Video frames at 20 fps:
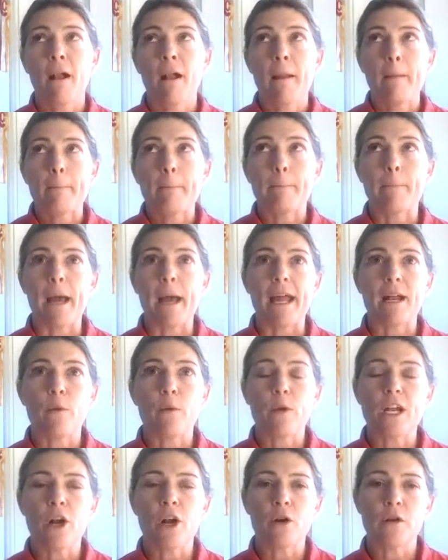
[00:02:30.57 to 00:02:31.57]
But we
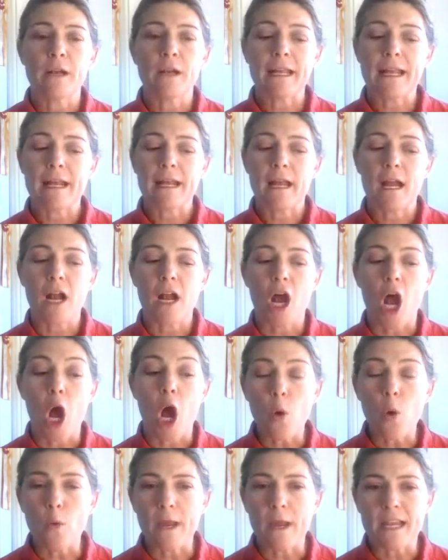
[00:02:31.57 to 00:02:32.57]
don't
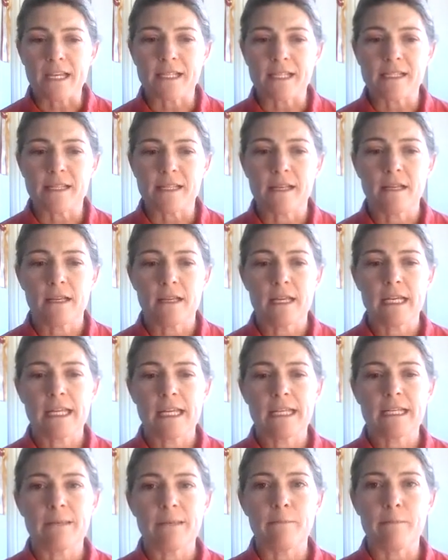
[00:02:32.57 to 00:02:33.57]
always
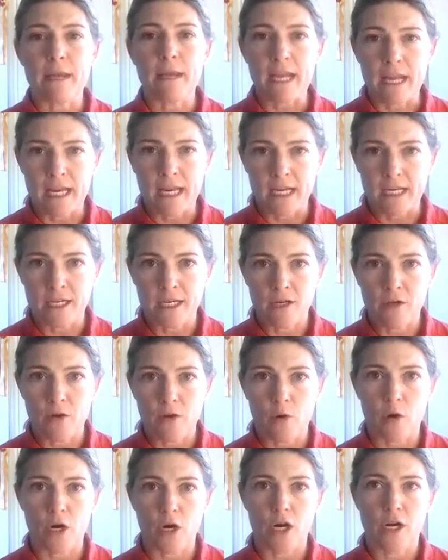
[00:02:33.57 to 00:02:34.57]
mean,
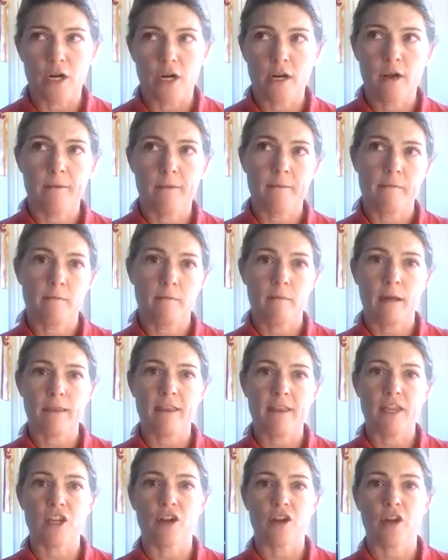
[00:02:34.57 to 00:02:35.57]
or I
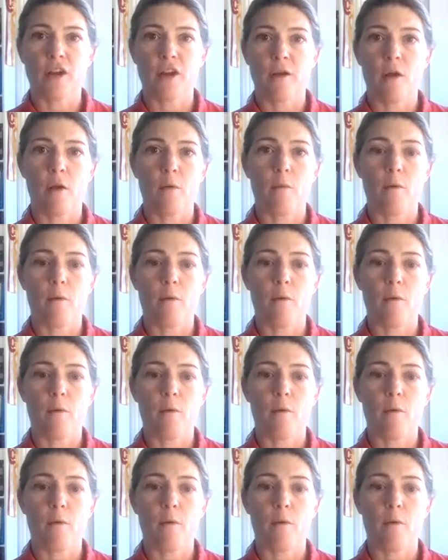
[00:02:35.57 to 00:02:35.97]
think you're going to,